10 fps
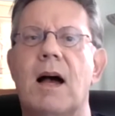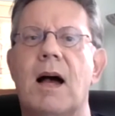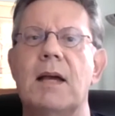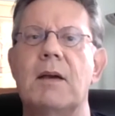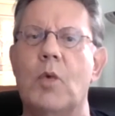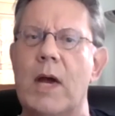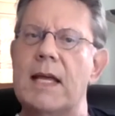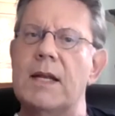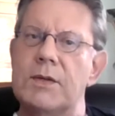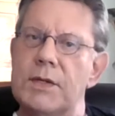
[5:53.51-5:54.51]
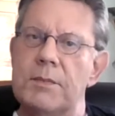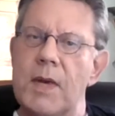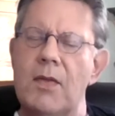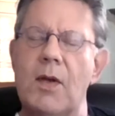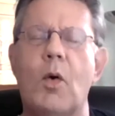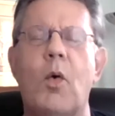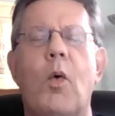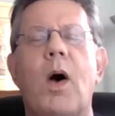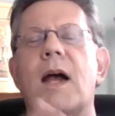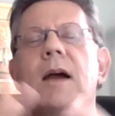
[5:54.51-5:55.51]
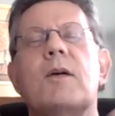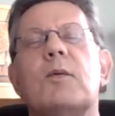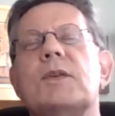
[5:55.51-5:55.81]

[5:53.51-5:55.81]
I went, and the choir